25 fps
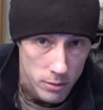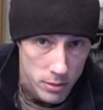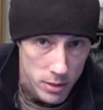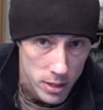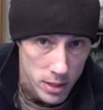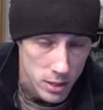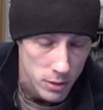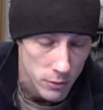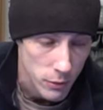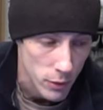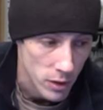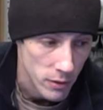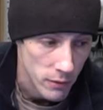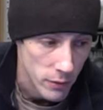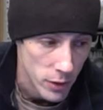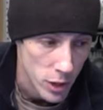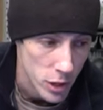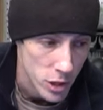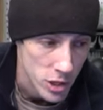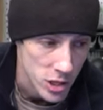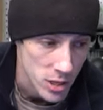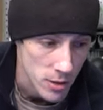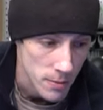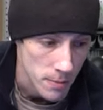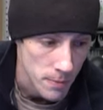six foot
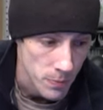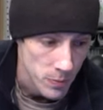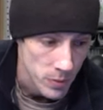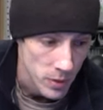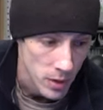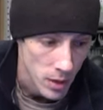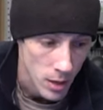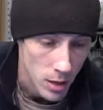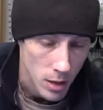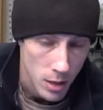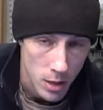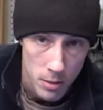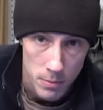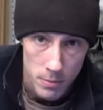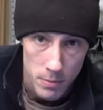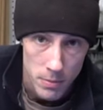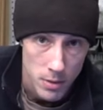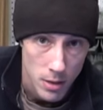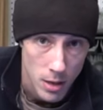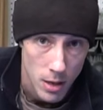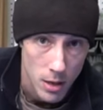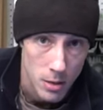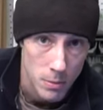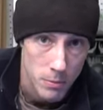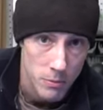version. Um,
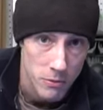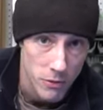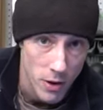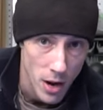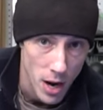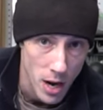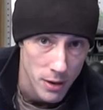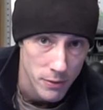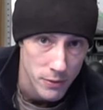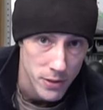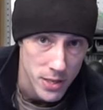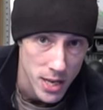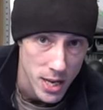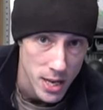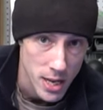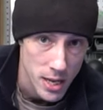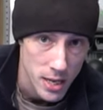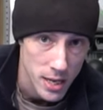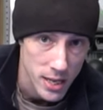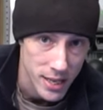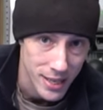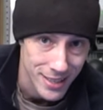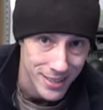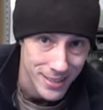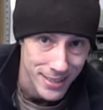I'm
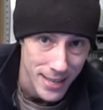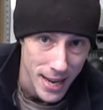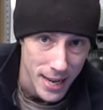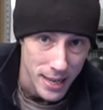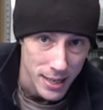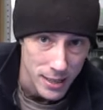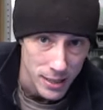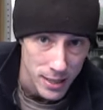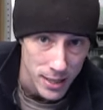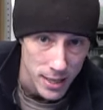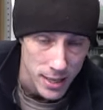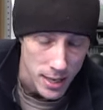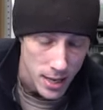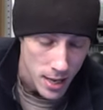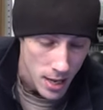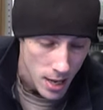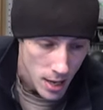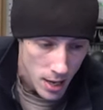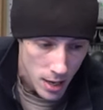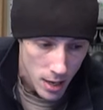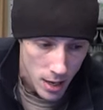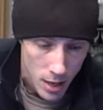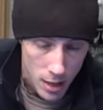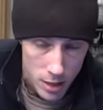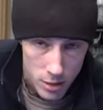5'10", exactly
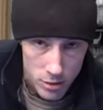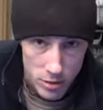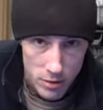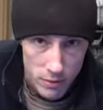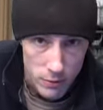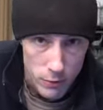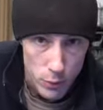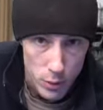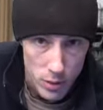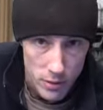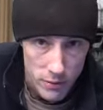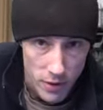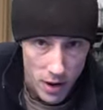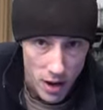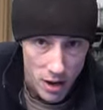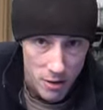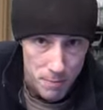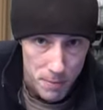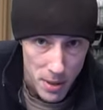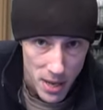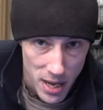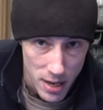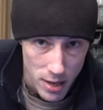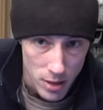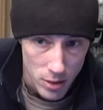
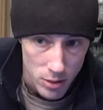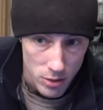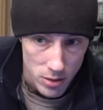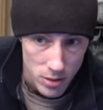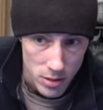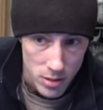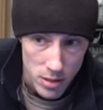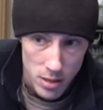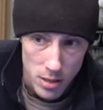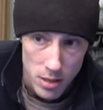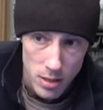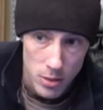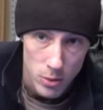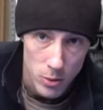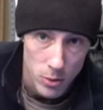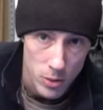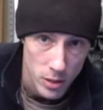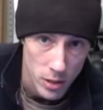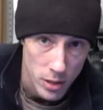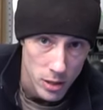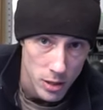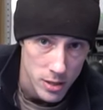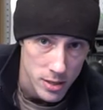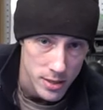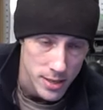145 pounds on
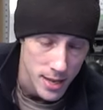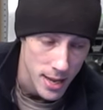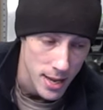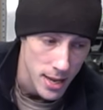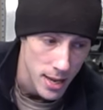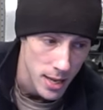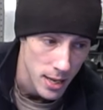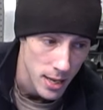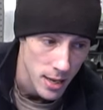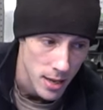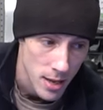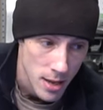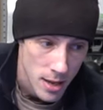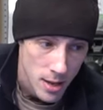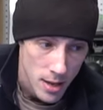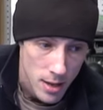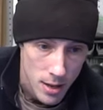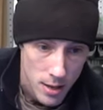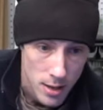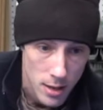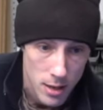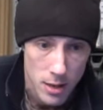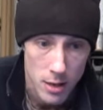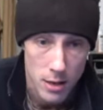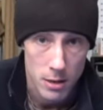a good day.
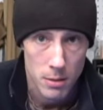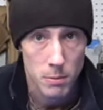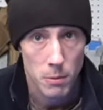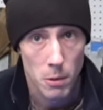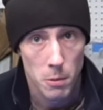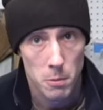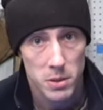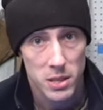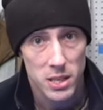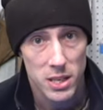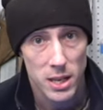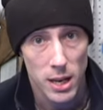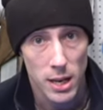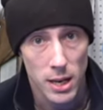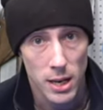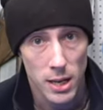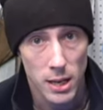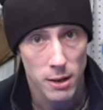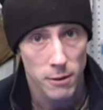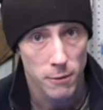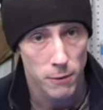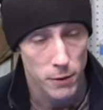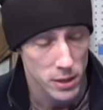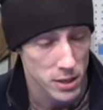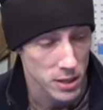Um, I'm
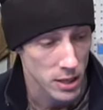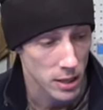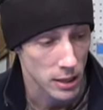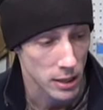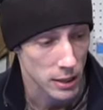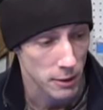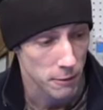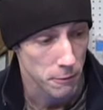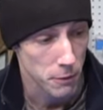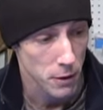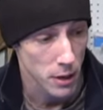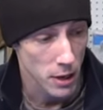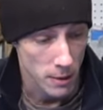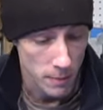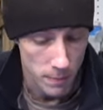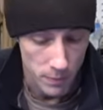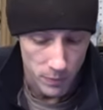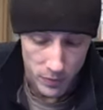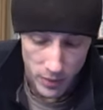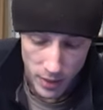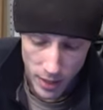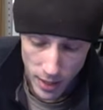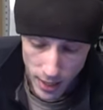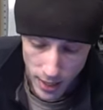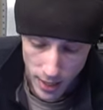skinny, physically fit,
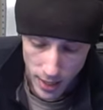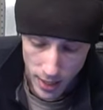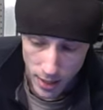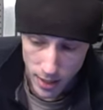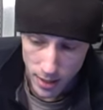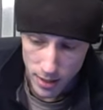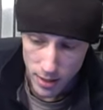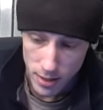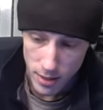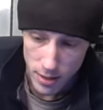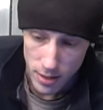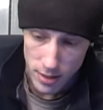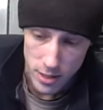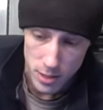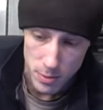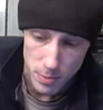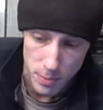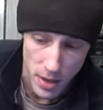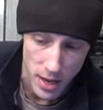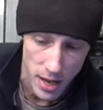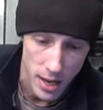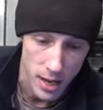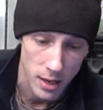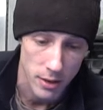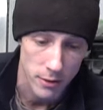and this
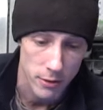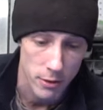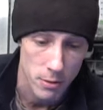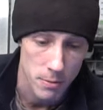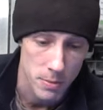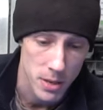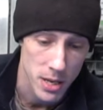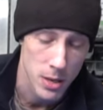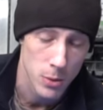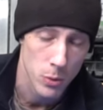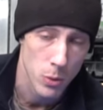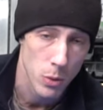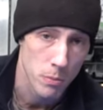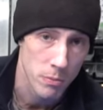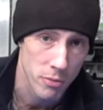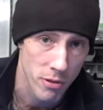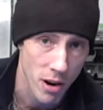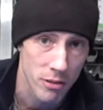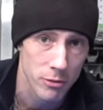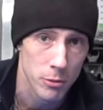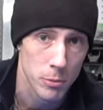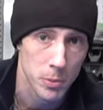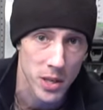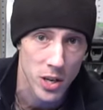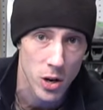bag for me will
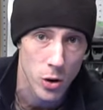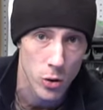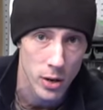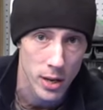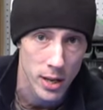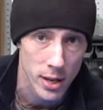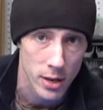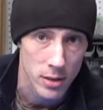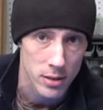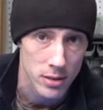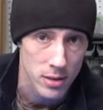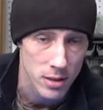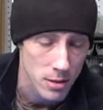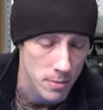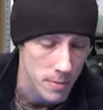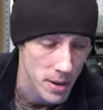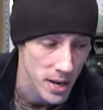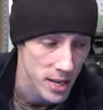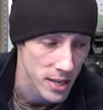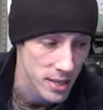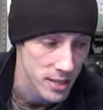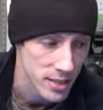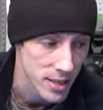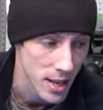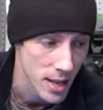probably go down into the
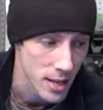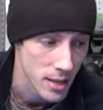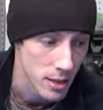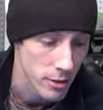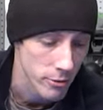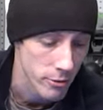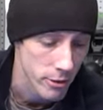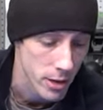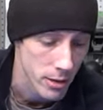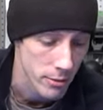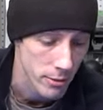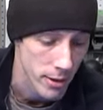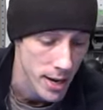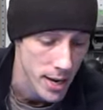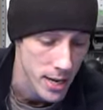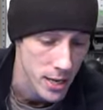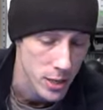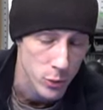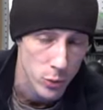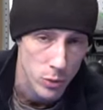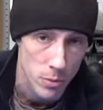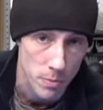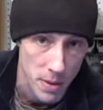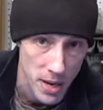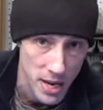minus 10 degree
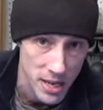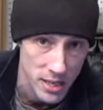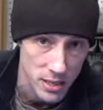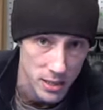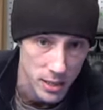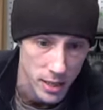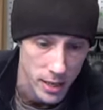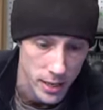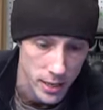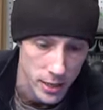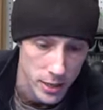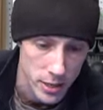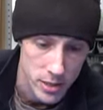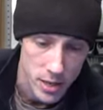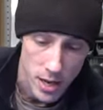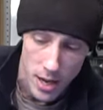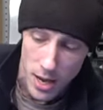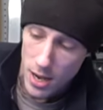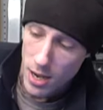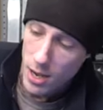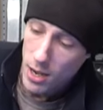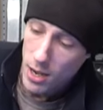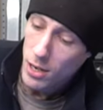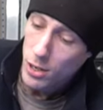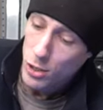range with base layers
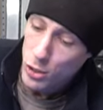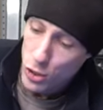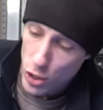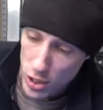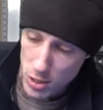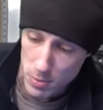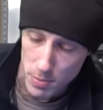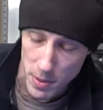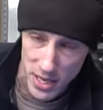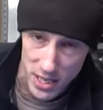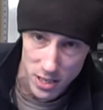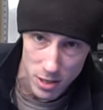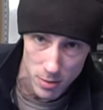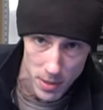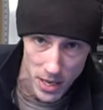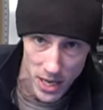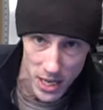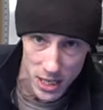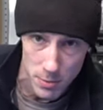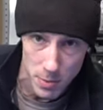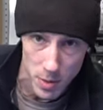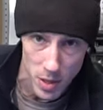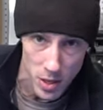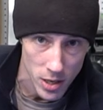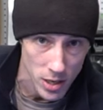just based on my
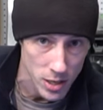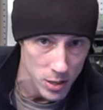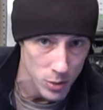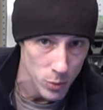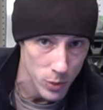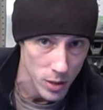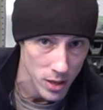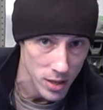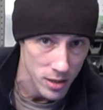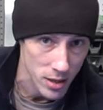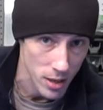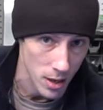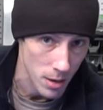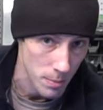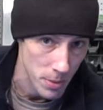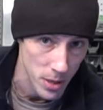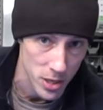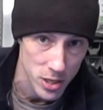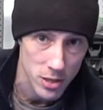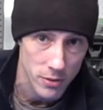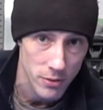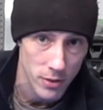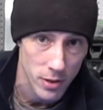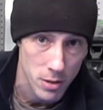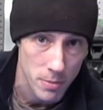experience with a
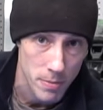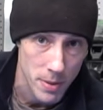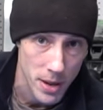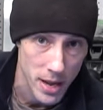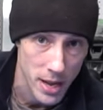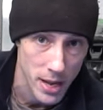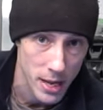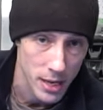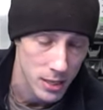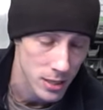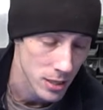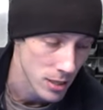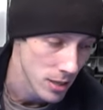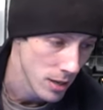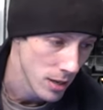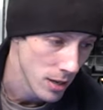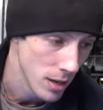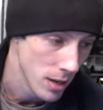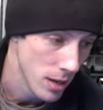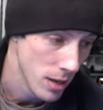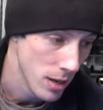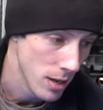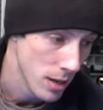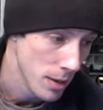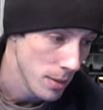bunch of other bags
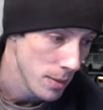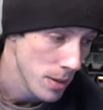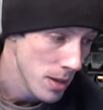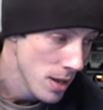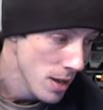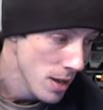uh,